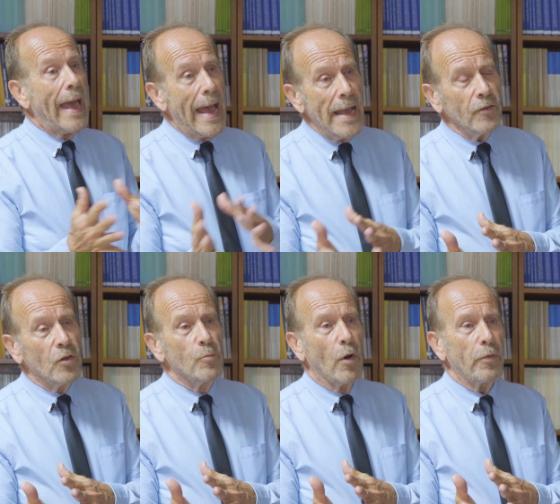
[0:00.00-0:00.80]
And
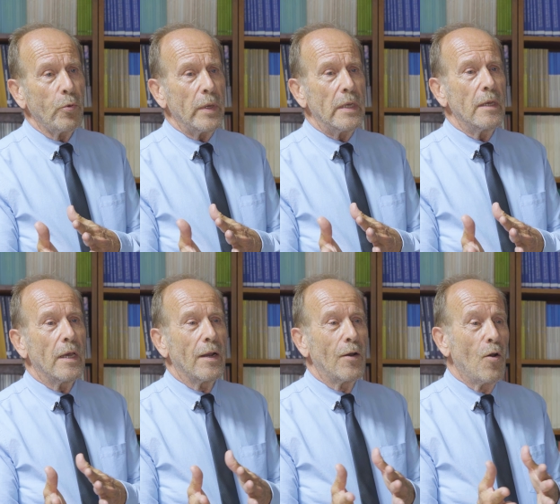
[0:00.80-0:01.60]
number three,
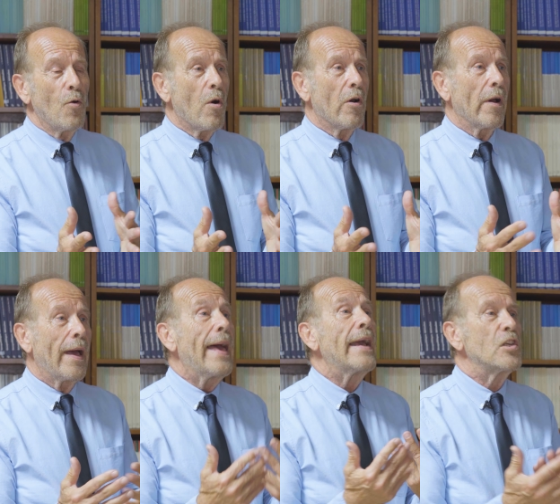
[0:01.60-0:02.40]
lower
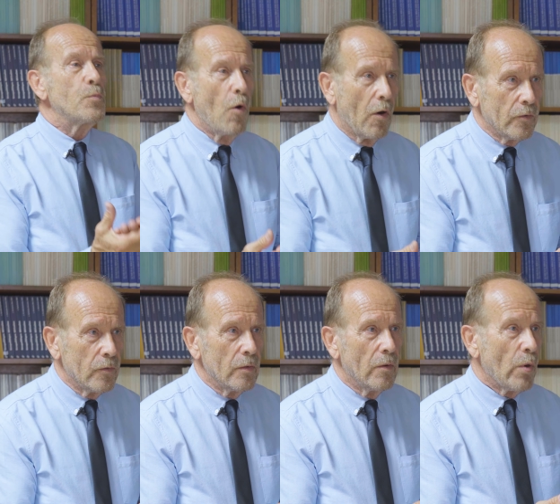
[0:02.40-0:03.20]

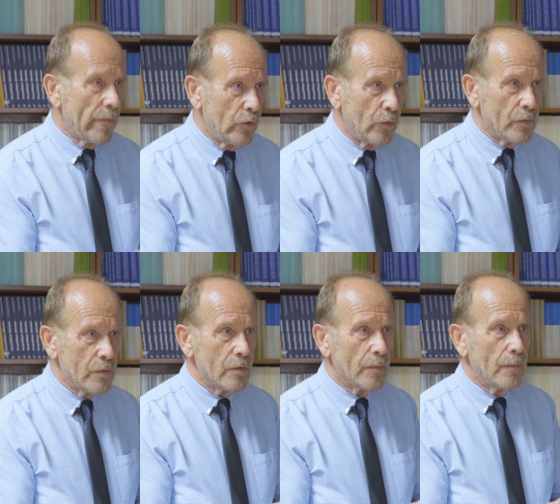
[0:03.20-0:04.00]
export revenues.